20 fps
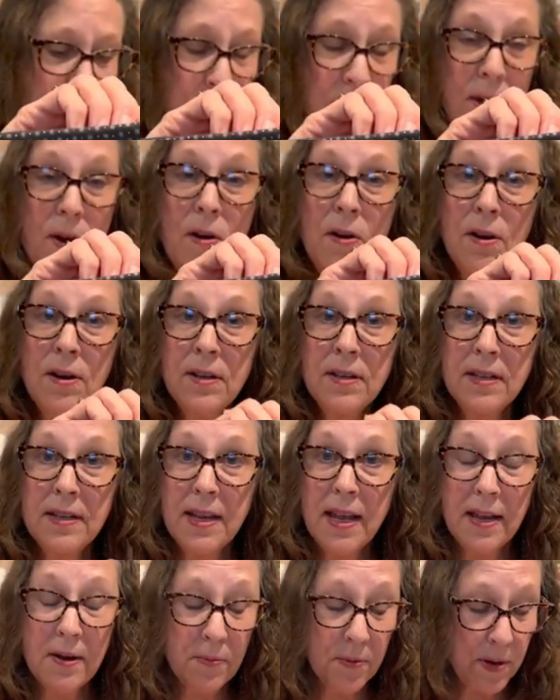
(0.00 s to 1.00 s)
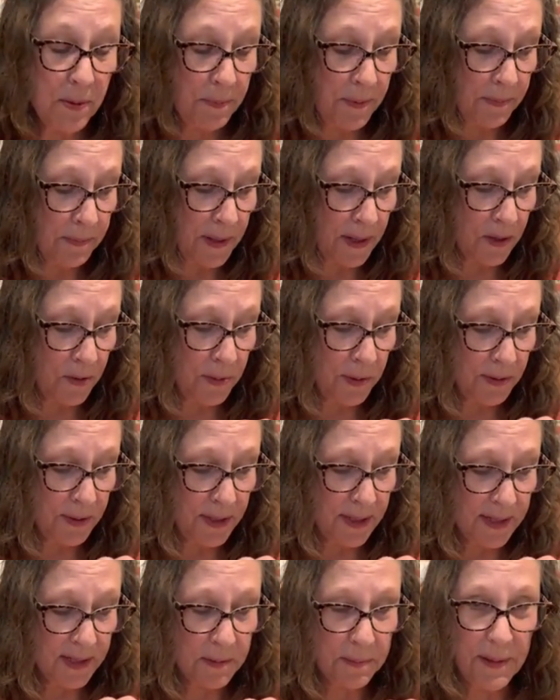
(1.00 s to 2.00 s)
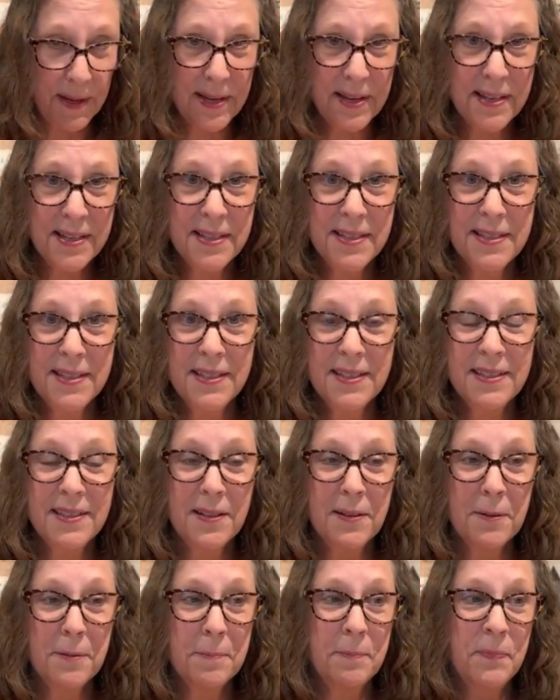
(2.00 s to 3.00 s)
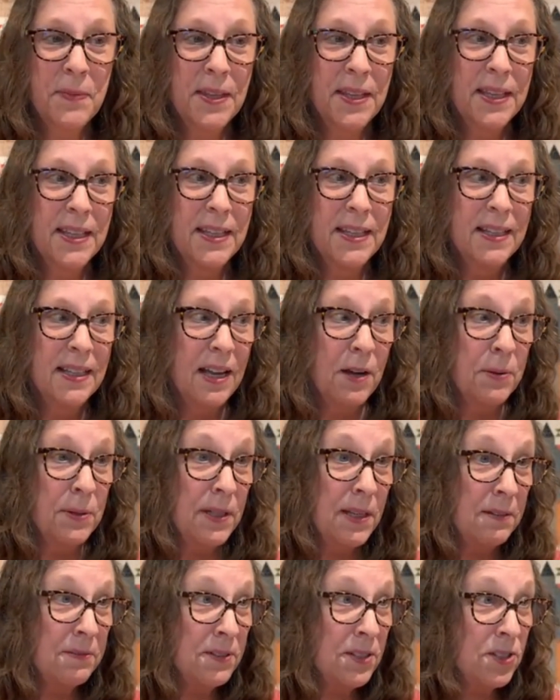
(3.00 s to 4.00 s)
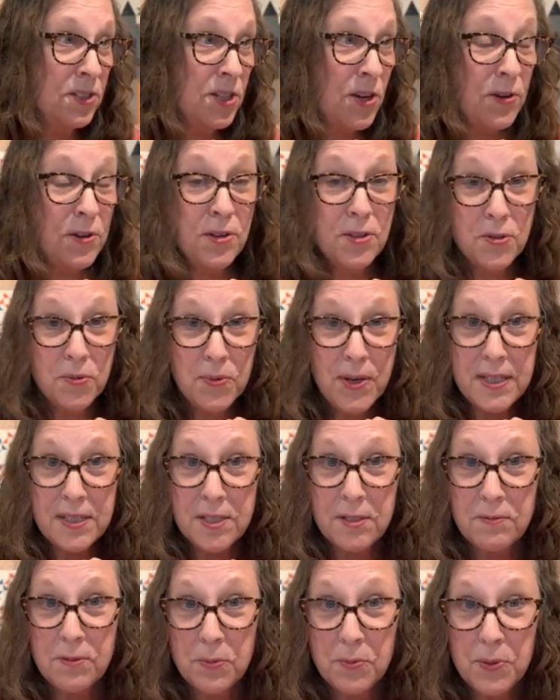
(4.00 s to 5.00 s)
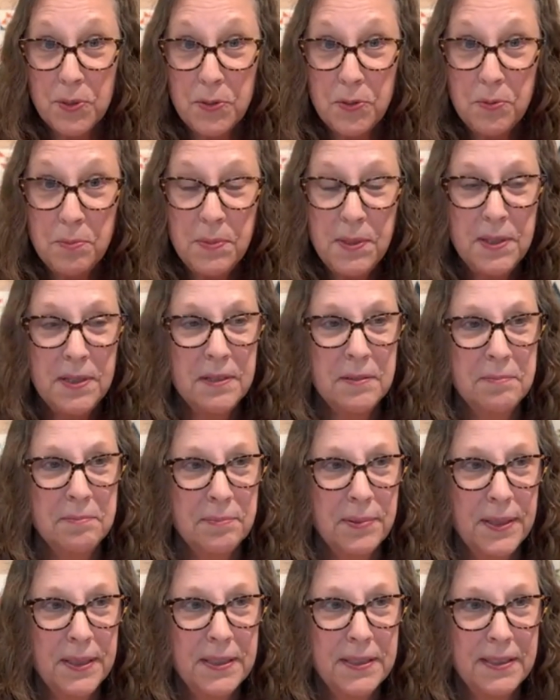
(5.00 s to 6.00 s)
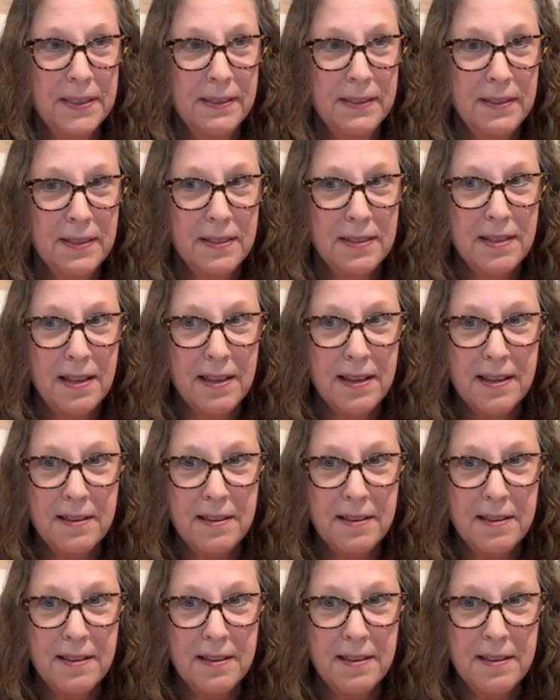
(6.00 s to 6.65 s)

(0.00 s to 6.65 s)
we are today. We're up in my quilting space. I would love to show you the rest of the room, but it is